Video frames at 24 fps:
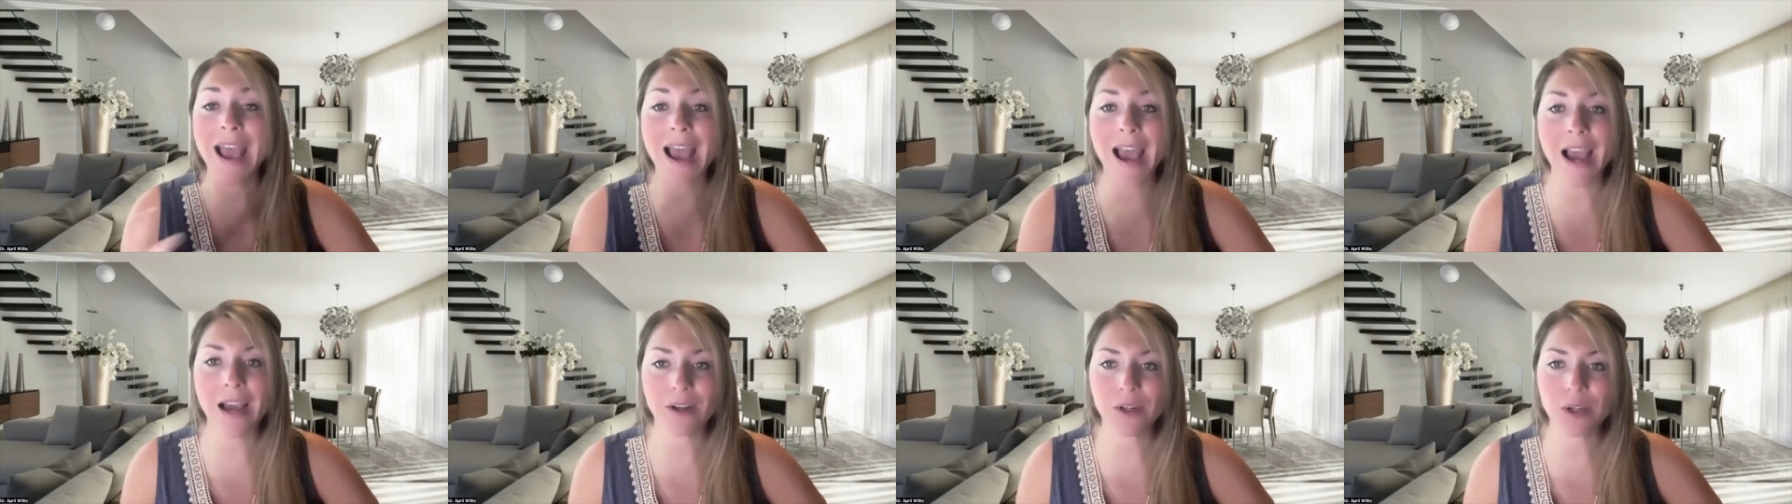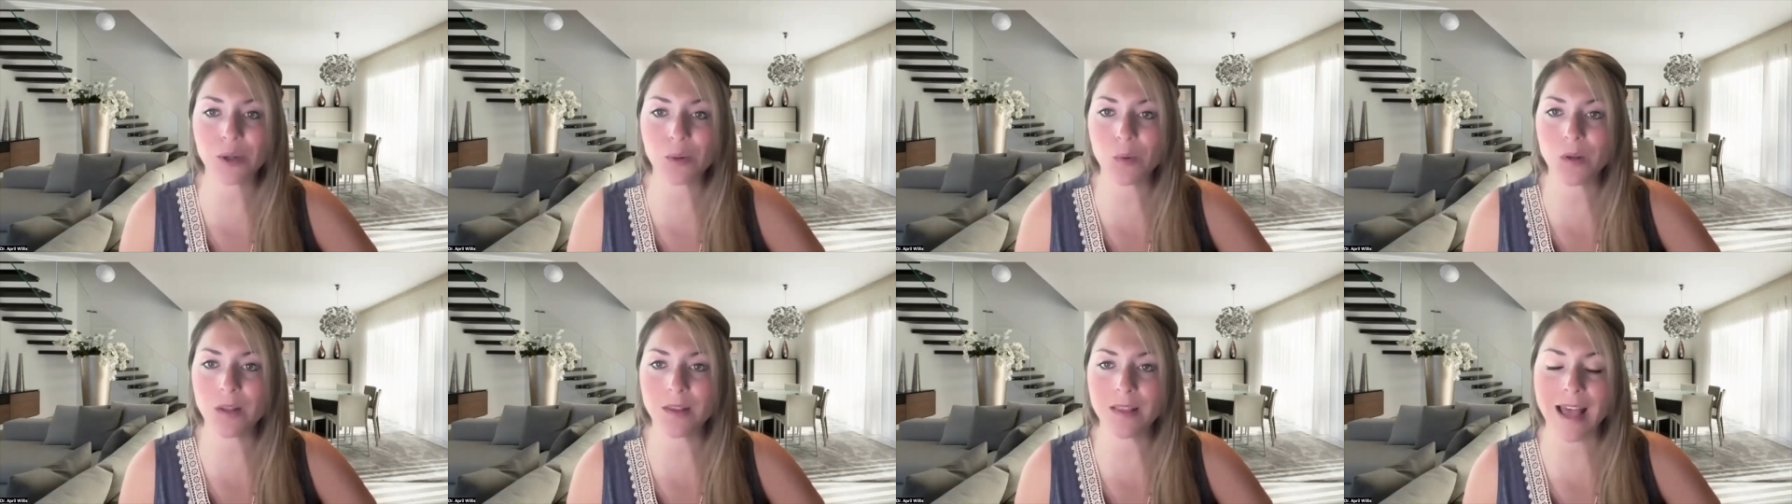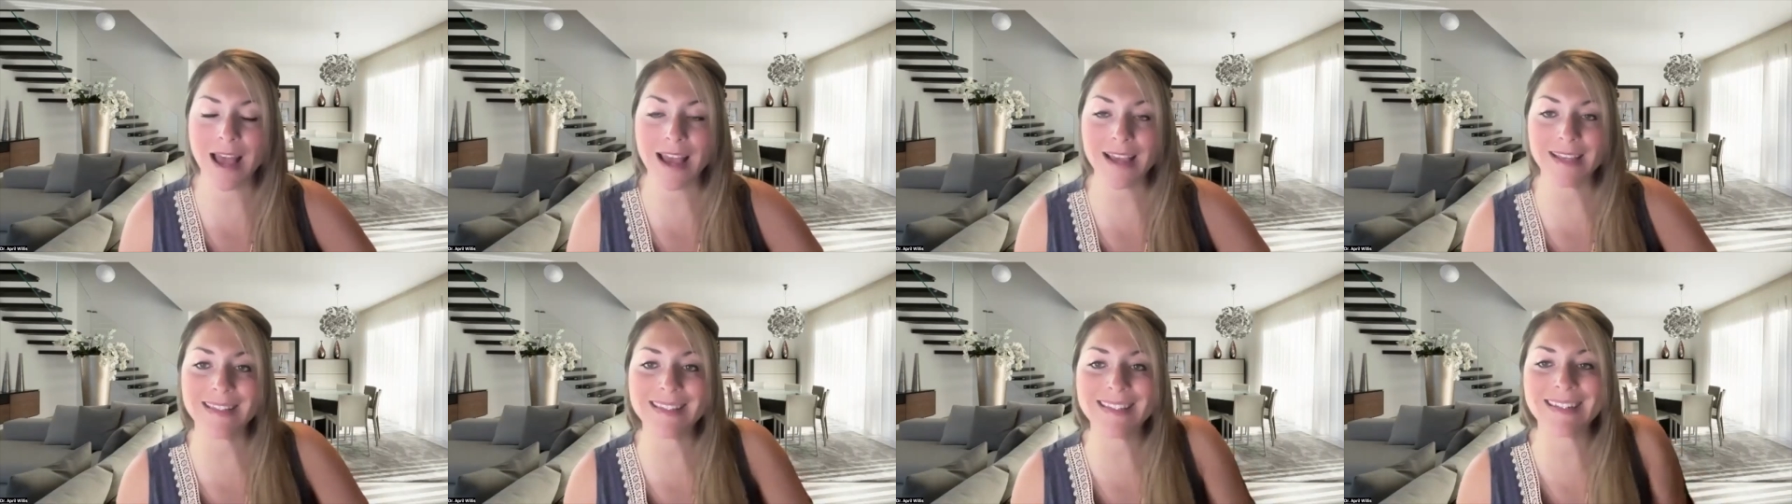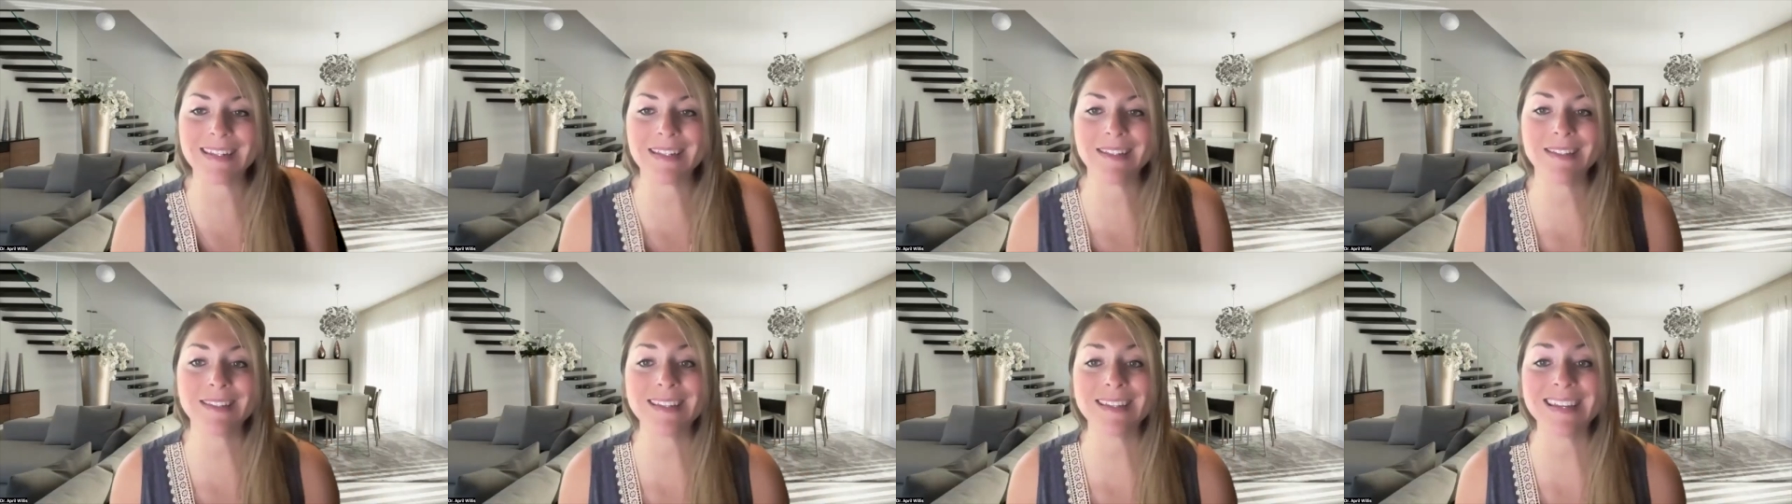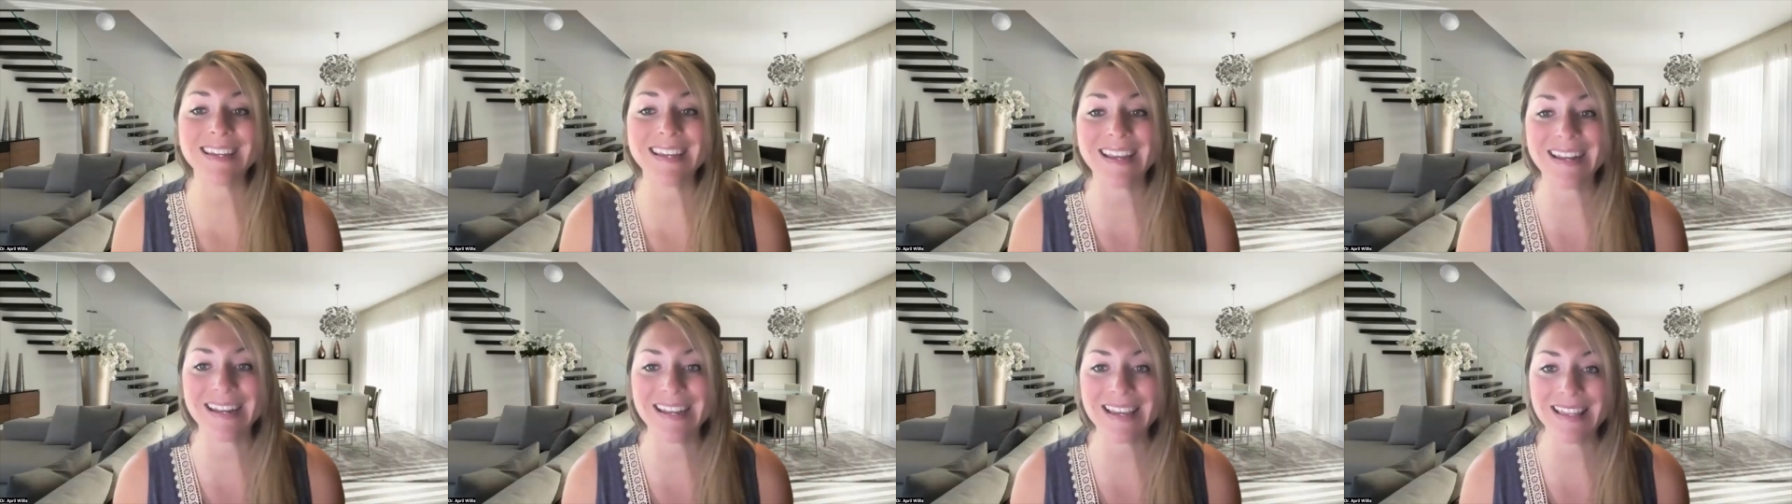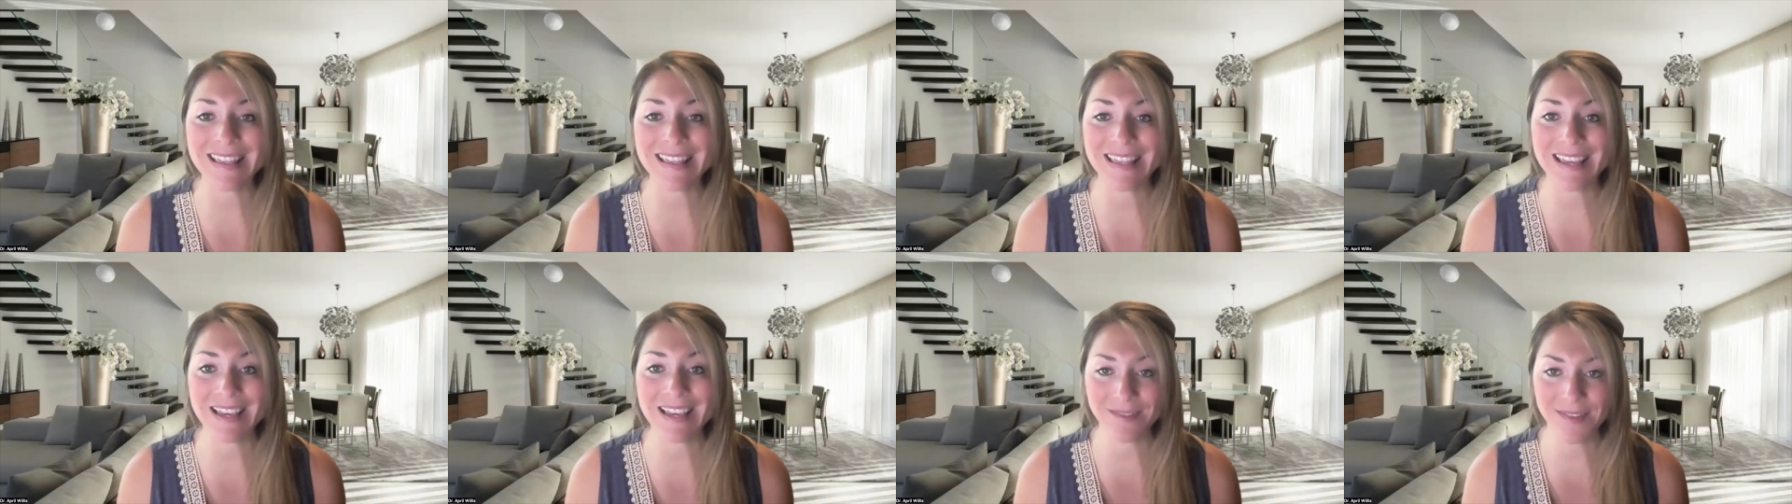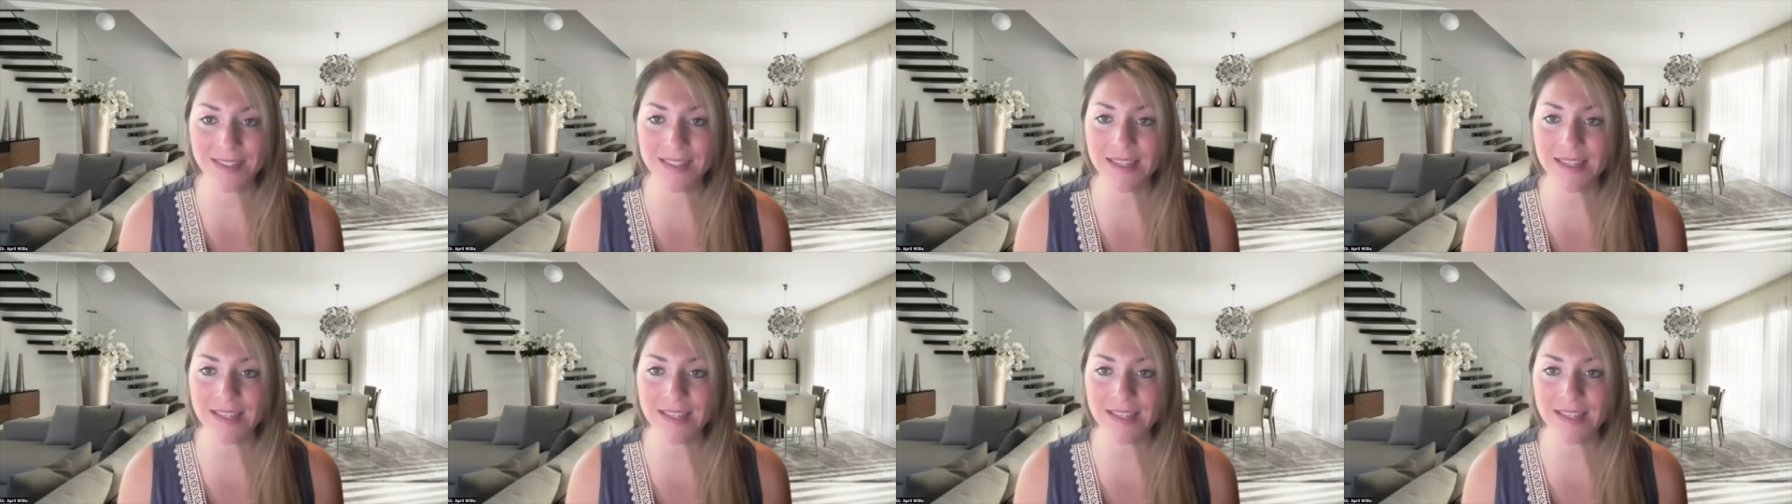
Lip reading: actualized into anything of